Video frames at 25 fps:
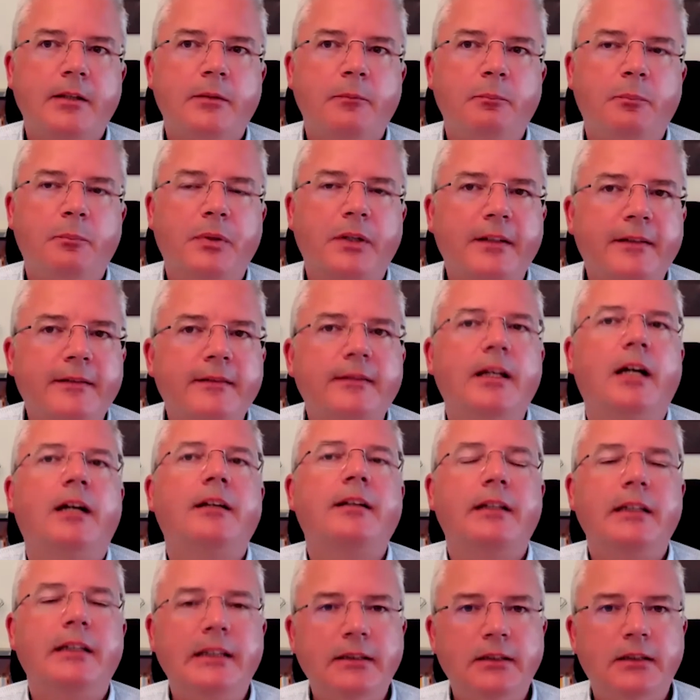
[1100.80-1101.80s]
but it's
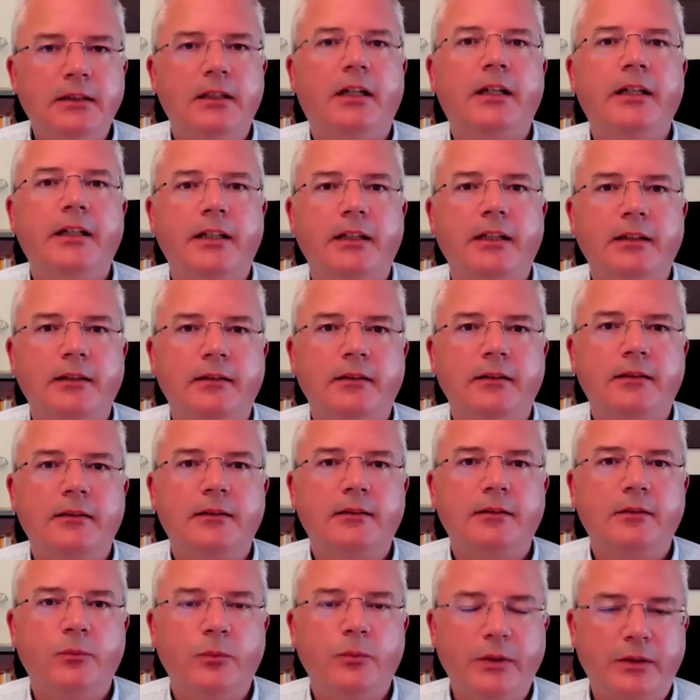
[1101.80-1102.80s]
not in line
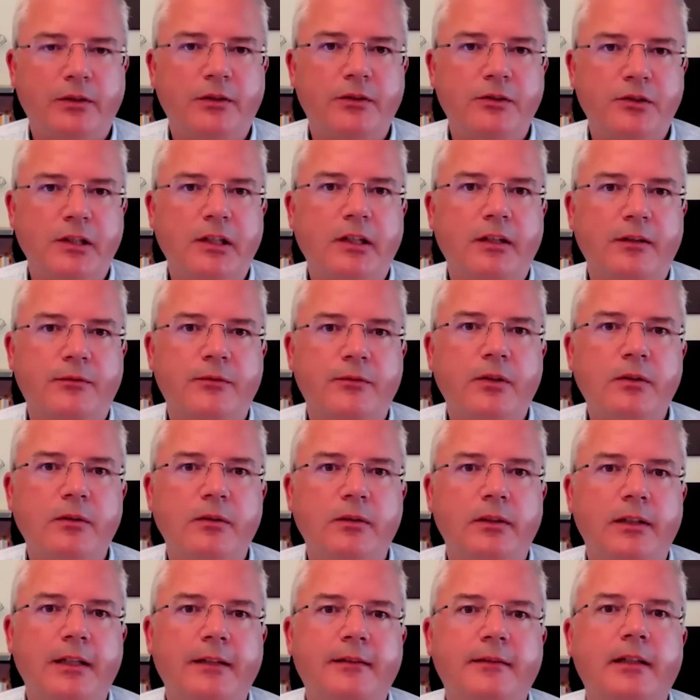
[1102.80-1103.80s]
with their genius
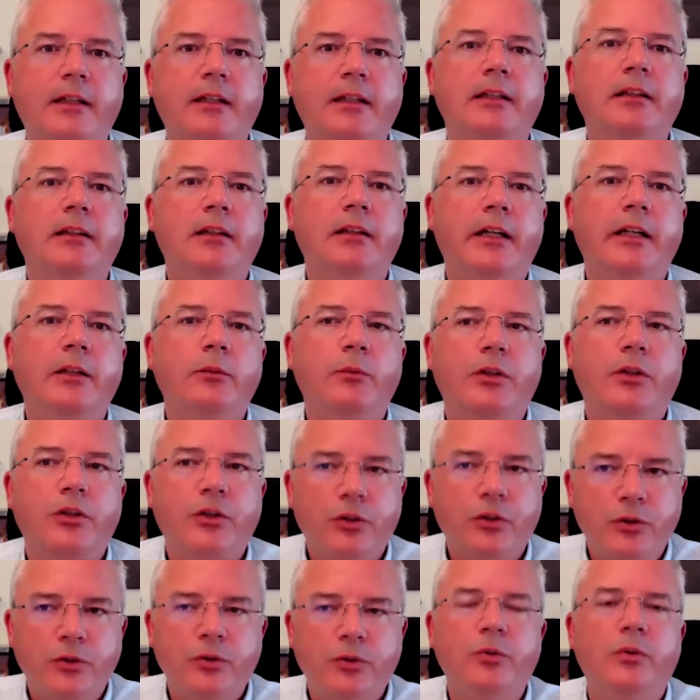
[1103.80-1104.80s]
role. It's not in line with
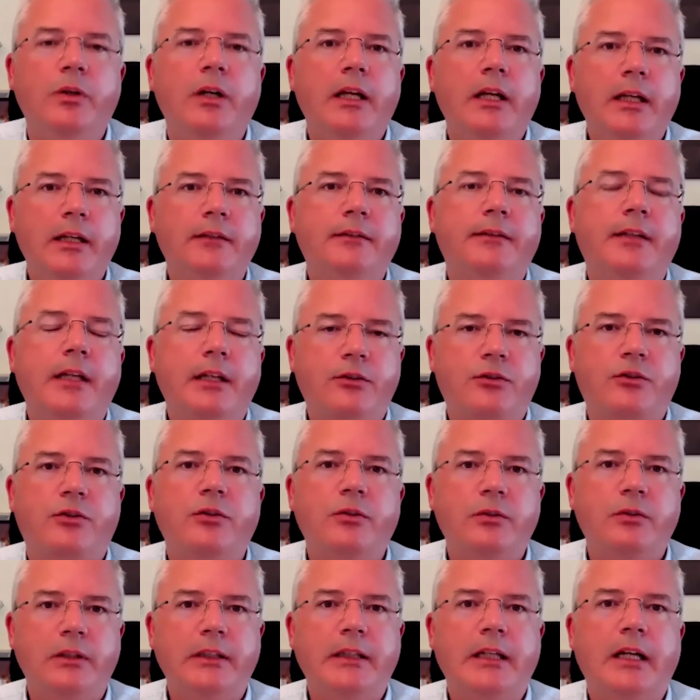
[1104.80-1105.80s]
who they
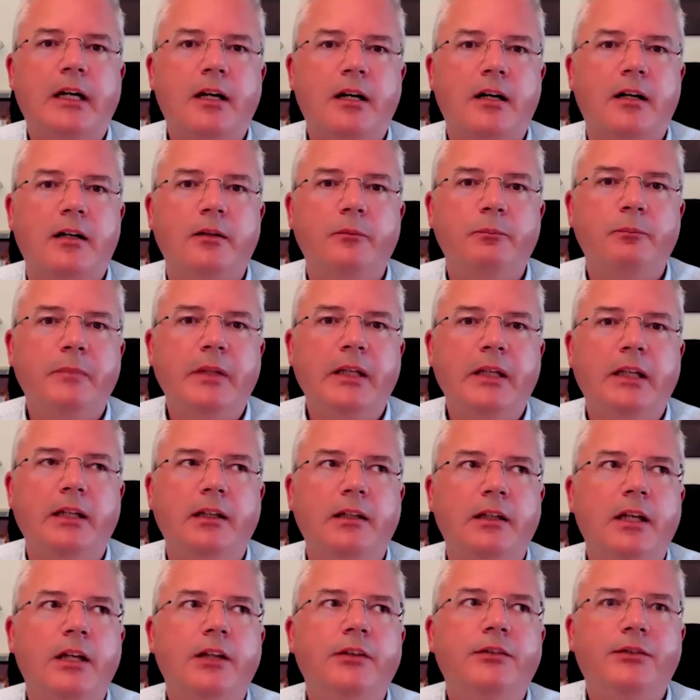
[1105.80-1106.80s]
truly are,
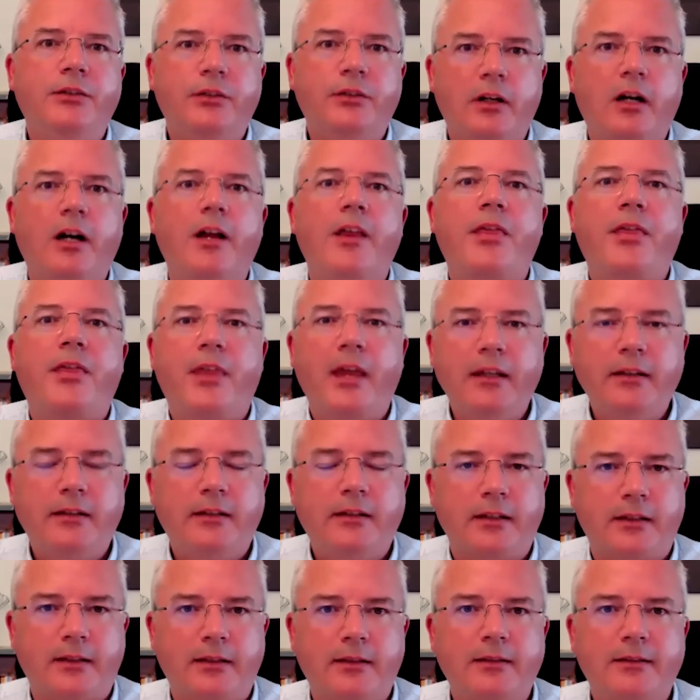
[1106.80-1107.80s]
meaning their
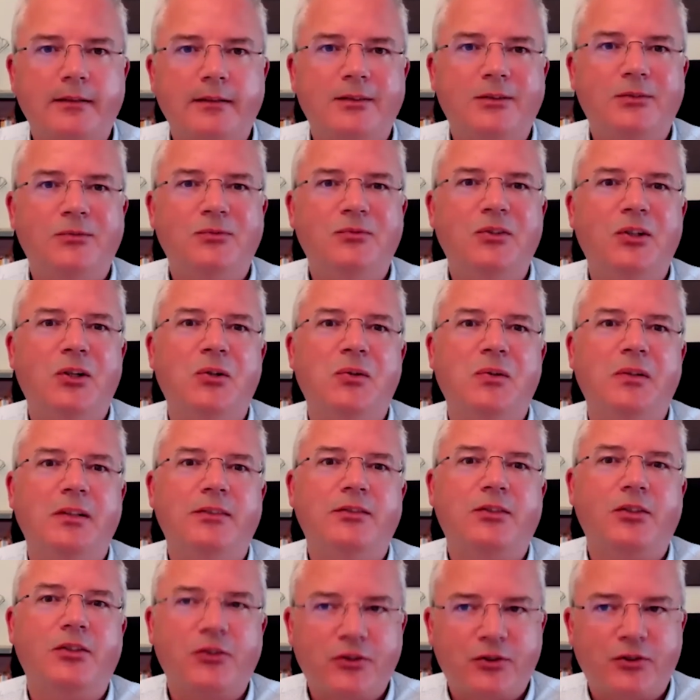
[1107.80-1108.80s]
authentic role,
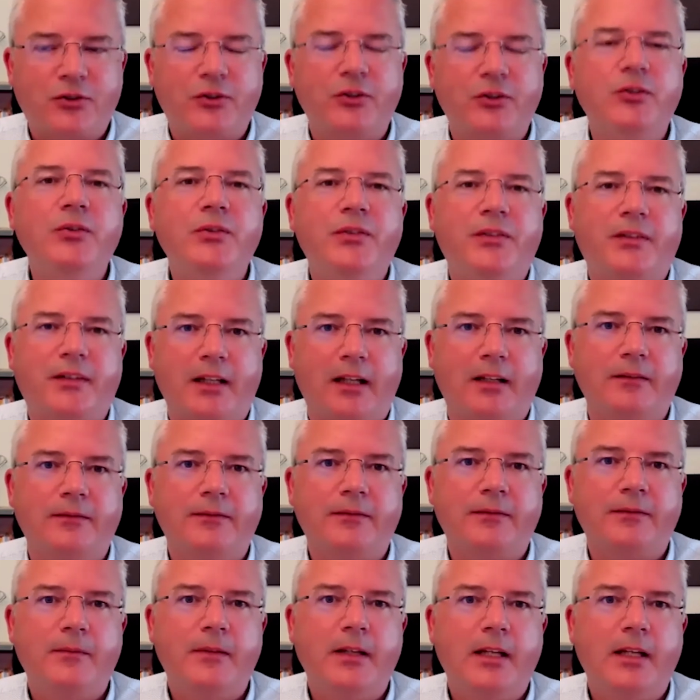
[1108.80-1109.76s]
their true self.